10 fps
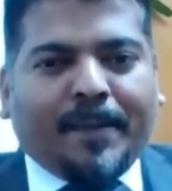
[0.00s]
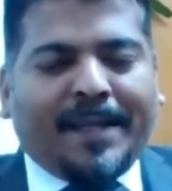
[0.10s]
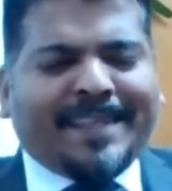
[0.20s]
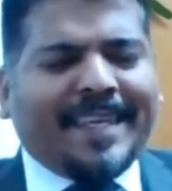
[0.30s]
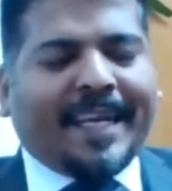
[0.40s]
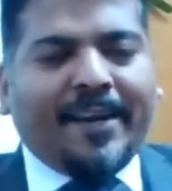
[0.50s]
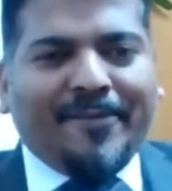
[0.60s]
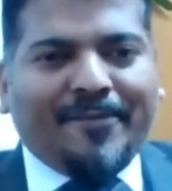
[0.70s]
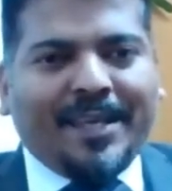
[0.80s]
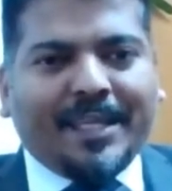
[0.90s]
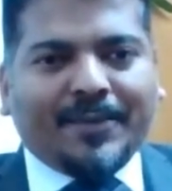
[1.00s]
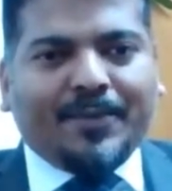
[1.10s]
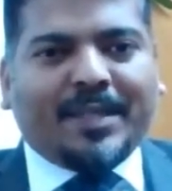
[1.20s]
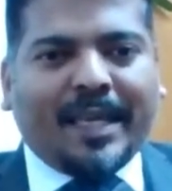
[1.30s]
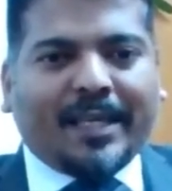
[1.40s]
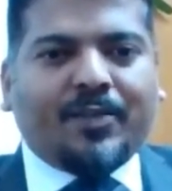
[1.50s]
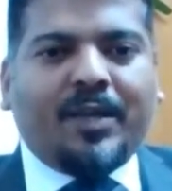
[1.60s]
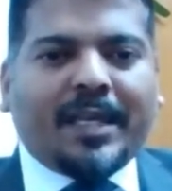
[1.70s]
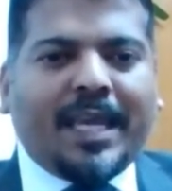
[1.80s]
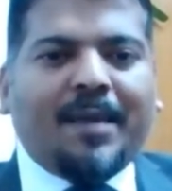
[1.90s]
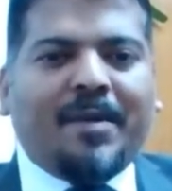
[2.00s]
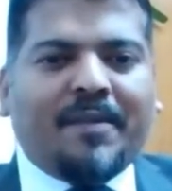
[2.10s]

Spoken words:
In a second phase, which actually came